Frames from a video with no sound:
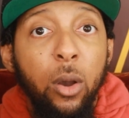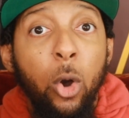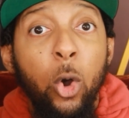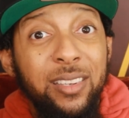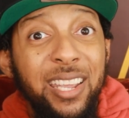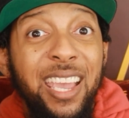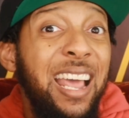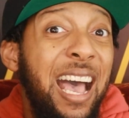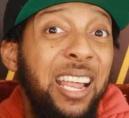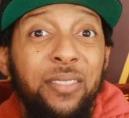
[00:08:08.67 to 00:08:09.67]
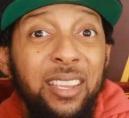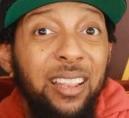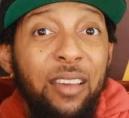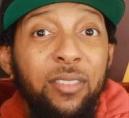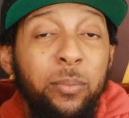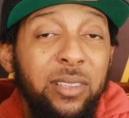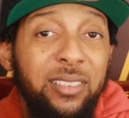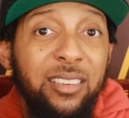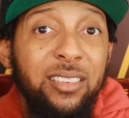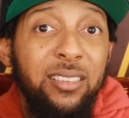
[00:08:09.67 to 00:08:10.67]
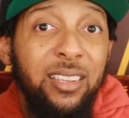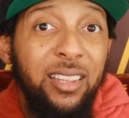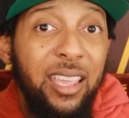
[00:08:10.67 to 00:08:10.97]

on 10 out of the 11 possessions in the